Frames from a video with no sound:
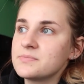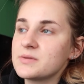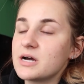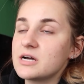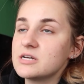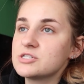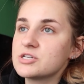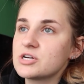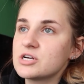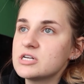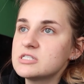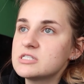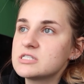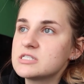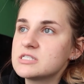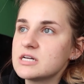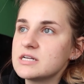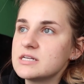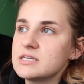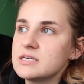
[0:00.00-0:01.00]
I started
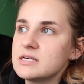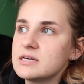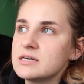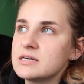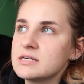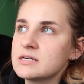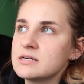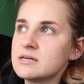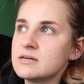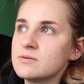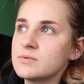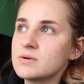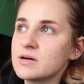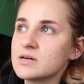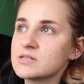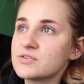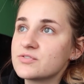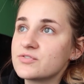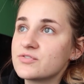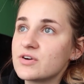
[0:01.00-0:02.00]
studying when I
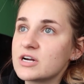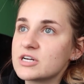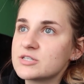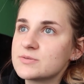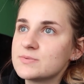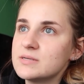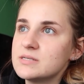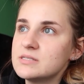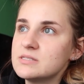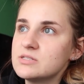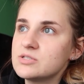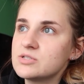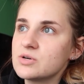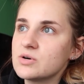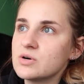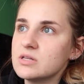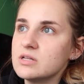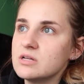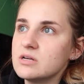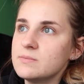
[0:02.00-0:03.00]
was a freshman, so
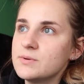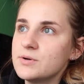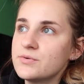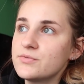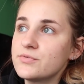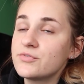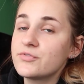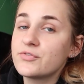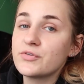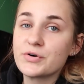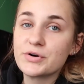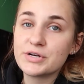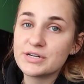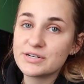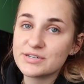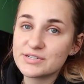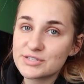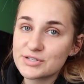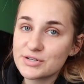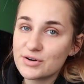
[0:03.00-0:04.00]
a little bit over 4
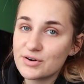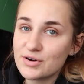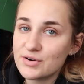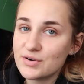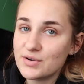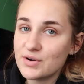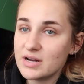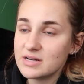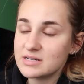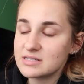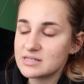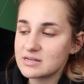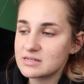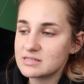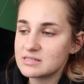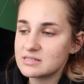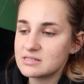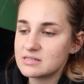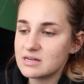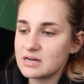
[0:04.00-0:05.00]
years ago, I
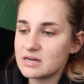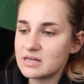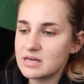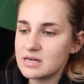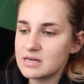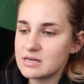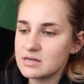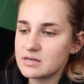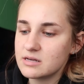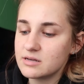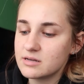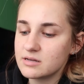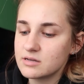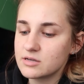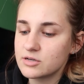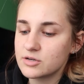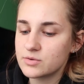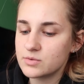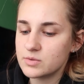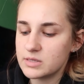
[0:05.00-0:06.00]
started studying
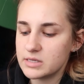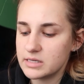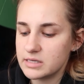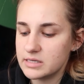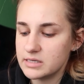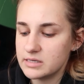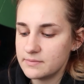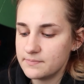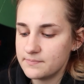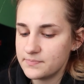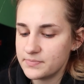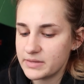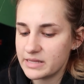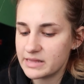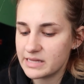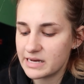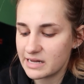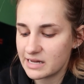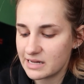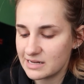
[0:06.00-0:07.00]
Korean, and
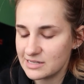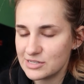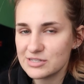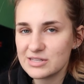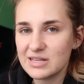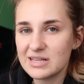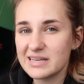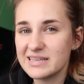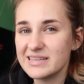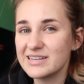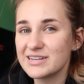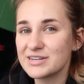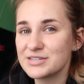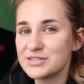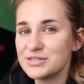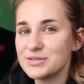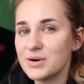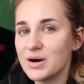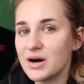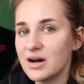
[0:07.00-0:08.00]
then I kind of took like a year or
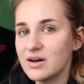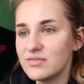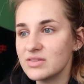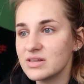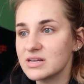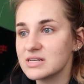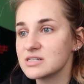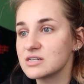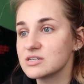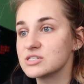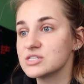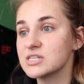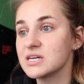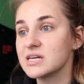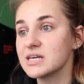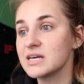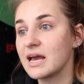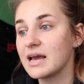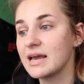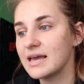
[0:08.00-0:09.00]
two off, and then I started
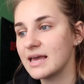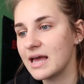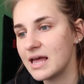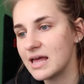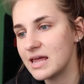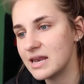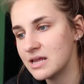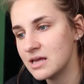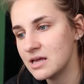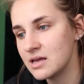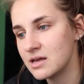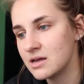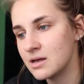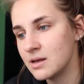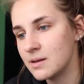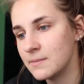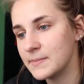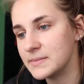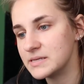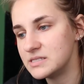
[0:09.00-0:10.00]
studying again
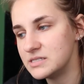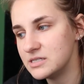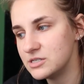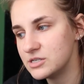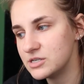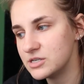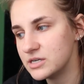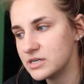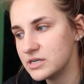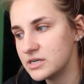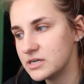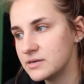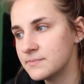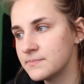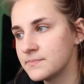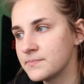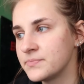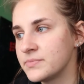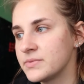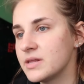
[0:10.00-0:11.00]
my senior year,
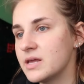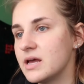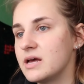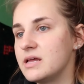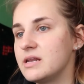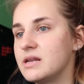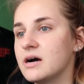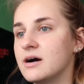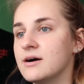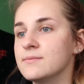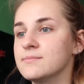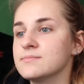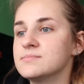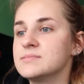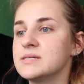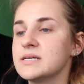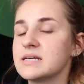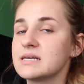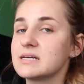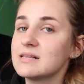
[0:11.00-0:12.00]
and now I'm
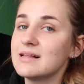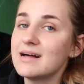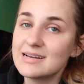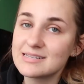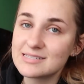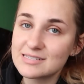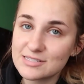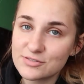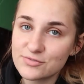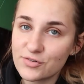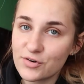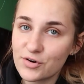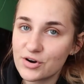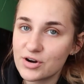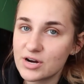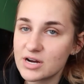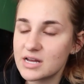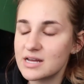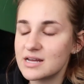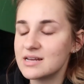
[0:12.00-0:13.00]
taking classes
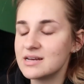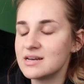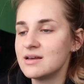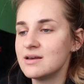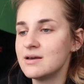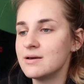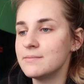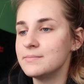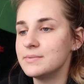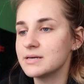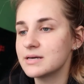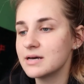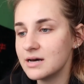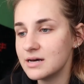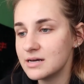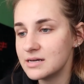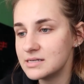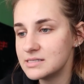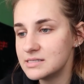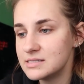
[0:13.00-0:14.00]
for it
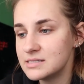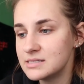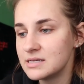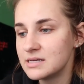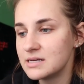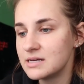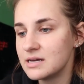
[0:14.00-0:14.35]
because